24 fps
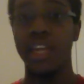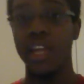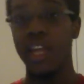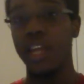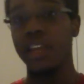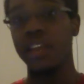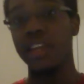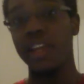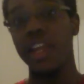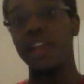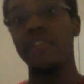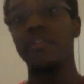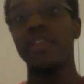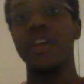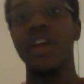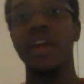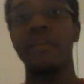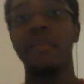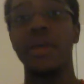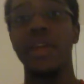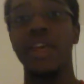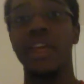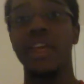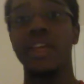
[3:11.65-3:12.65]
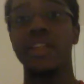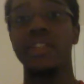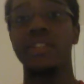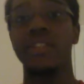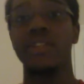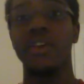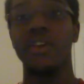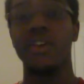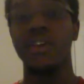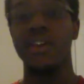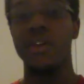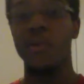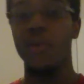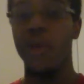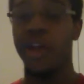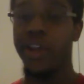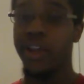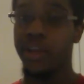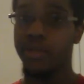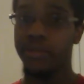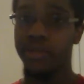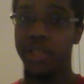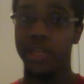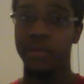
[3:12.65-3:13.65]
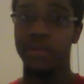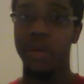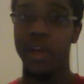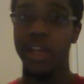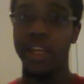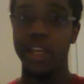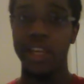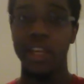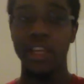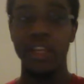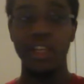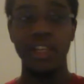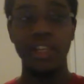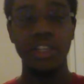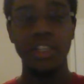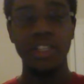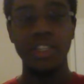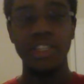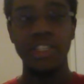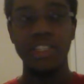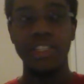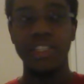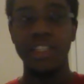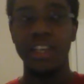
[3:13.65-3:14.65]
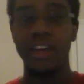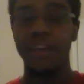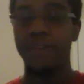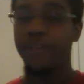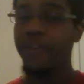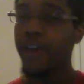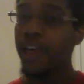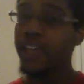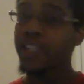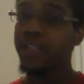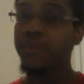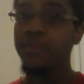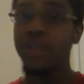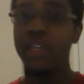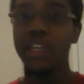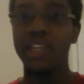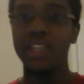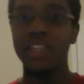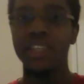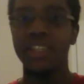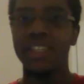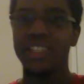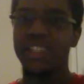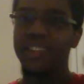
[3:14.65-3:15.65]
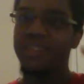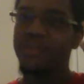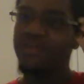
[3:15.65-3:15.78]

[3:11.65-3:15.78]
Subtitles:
and I never got my hands on a Wind Up Zen Mighty. Affects me,